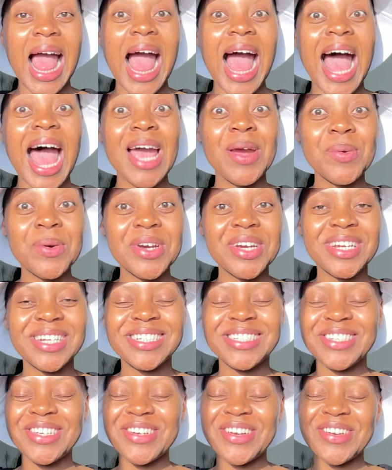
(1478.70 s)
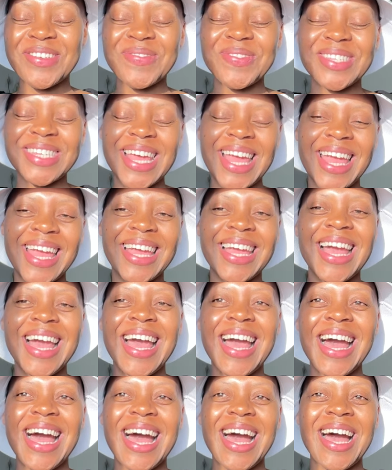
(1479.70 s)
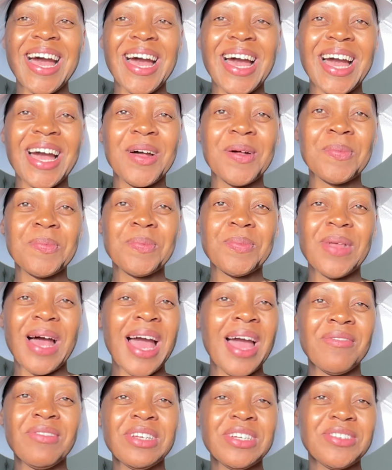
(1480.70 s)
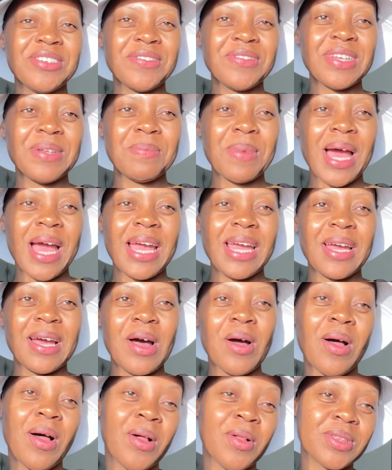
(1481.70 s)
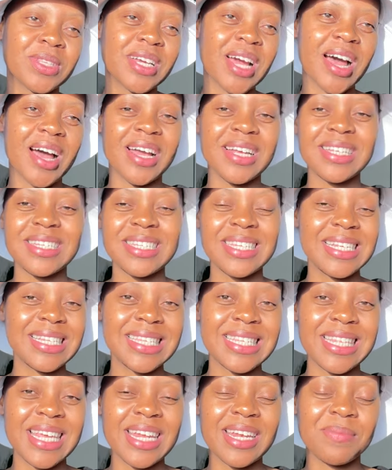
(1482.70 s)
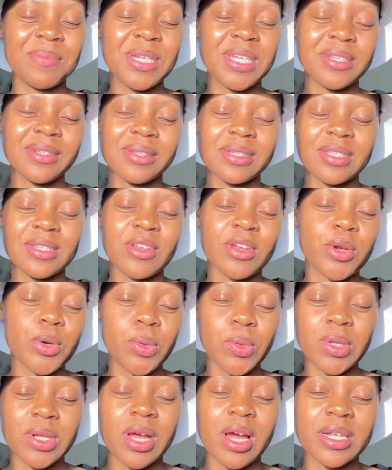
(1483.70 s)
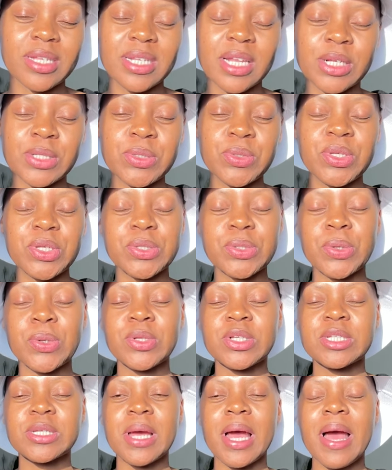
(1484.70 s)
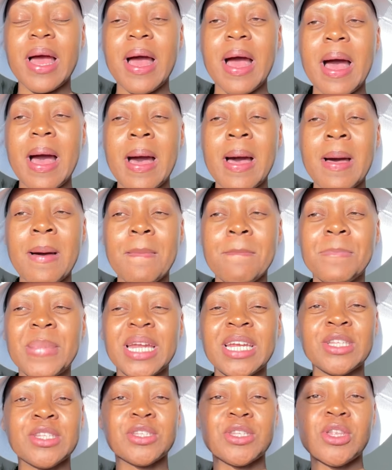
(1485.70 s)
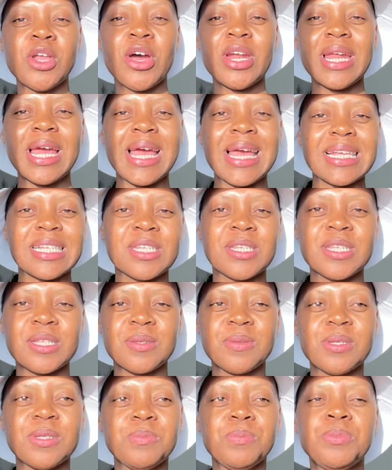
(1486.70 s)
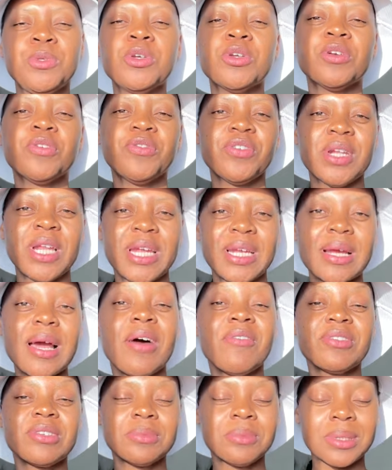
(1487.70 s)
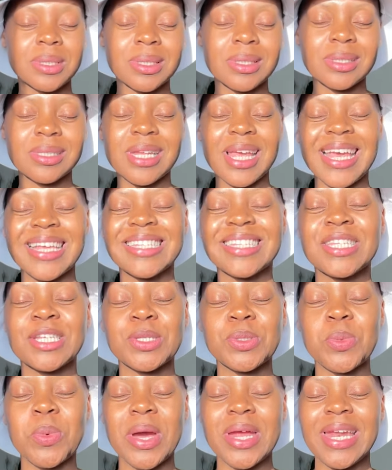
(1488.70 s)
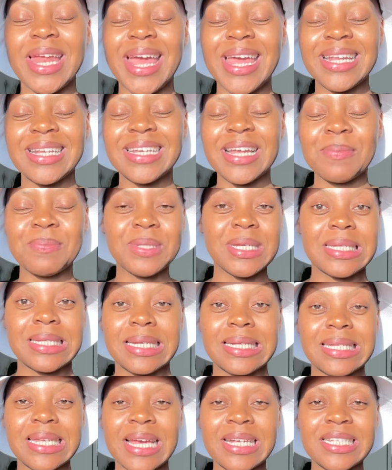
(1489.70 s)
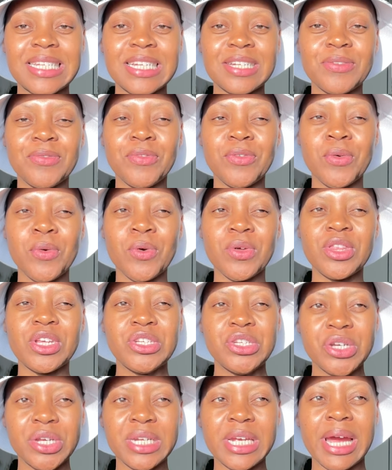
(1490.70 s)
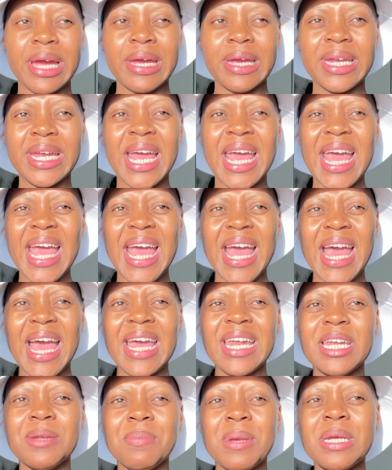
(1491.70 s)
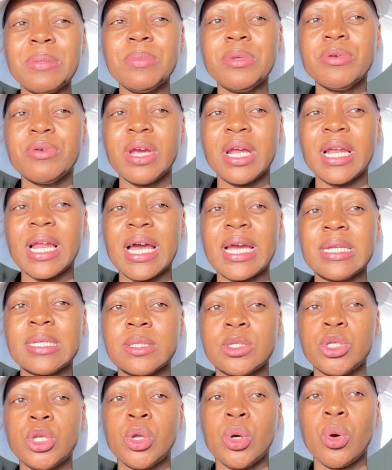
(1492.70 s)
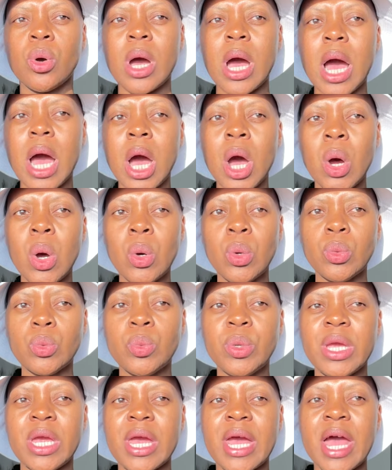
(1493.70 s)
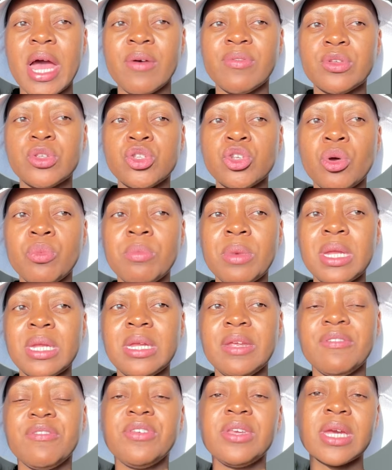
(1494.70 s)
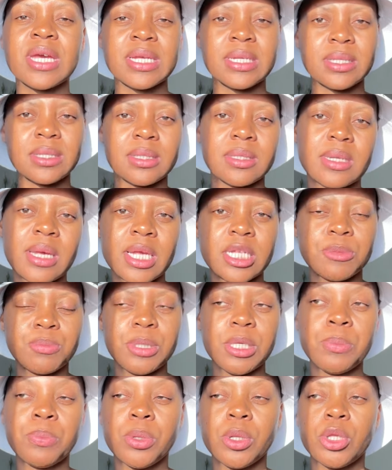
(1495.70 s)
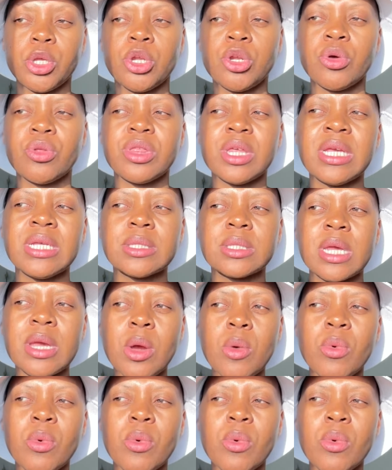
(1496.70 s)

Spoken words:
I would, you know what I'm saying? I haven't driven my old car since then. I mean, it's not an old car, it's like 2 years old, but it's not as beautiful and comfortable as this one, and I'm just excited for the journey ahead. And it made me realize, you know, how we have so many fears as people, you know, things.